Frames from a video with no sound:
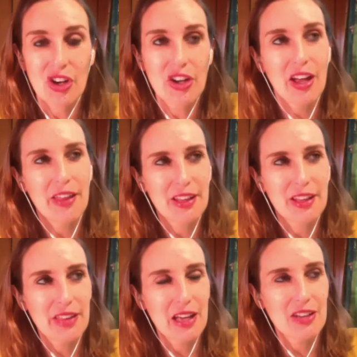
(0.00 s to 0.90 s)
I
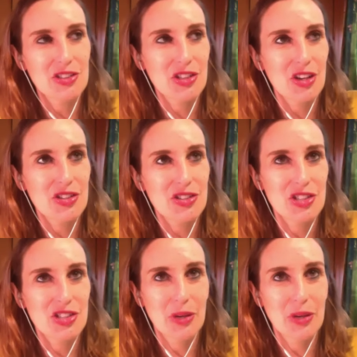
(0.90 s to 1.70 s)
think that just goes to show,